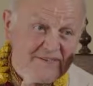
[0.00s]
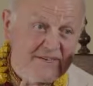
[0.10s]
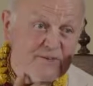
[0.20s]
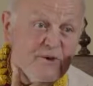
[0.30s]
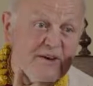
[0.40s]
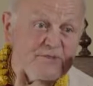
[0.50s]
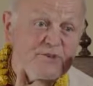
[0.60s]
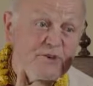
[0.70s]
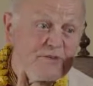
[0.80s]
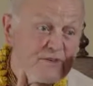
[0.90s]
I said, you have
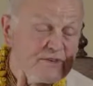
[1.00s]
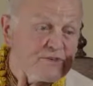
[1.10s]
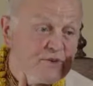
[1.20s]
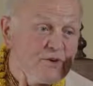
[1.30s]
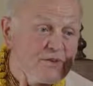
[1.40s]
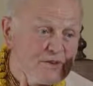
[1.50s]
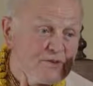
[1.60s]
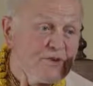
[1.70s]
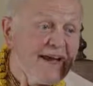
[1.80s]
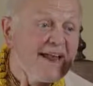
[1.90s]
turned this earth
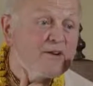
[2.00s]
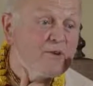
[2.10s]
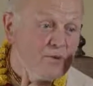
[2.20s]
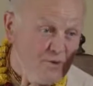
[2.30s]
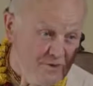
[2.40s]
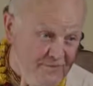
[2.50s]
into a hellhole.